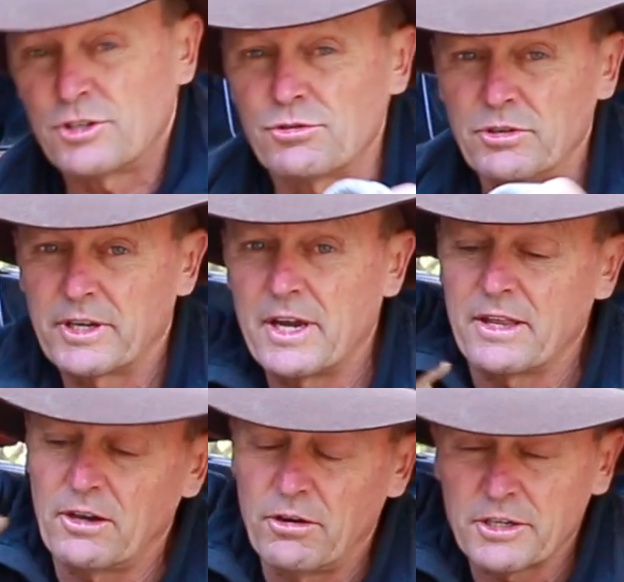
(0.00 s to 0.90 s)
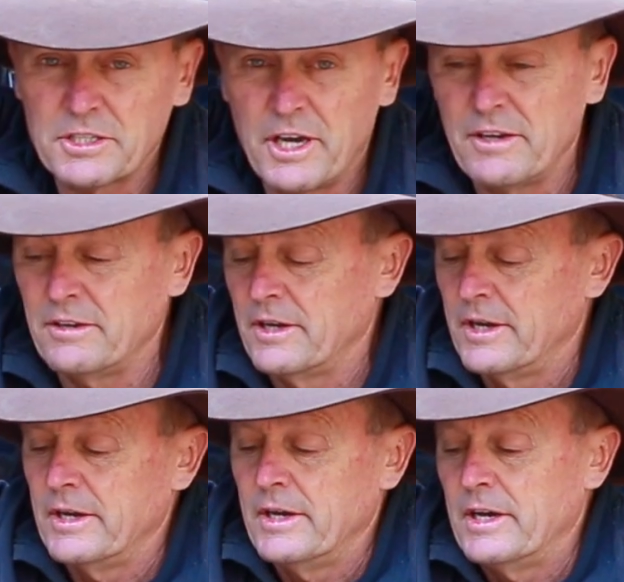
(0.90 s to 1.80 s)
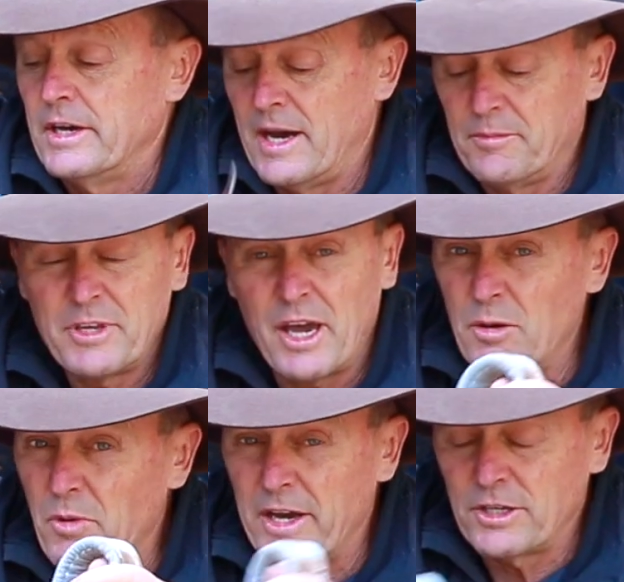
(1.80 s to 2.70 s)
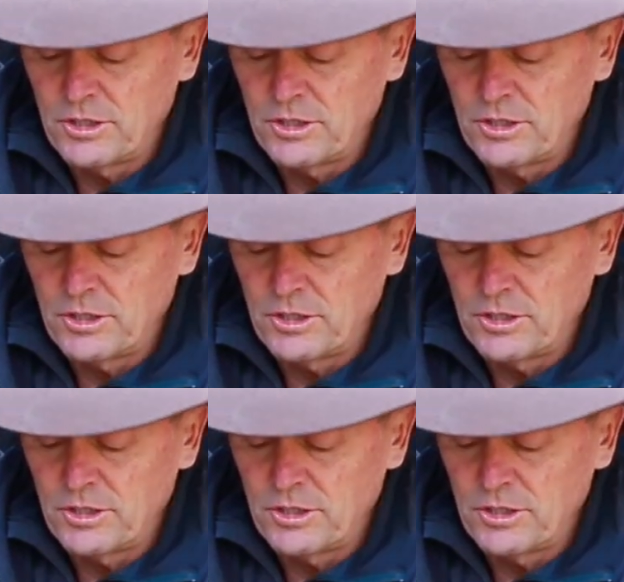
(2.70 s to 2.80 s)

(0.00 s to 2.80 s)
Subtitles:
join together like so. The only way to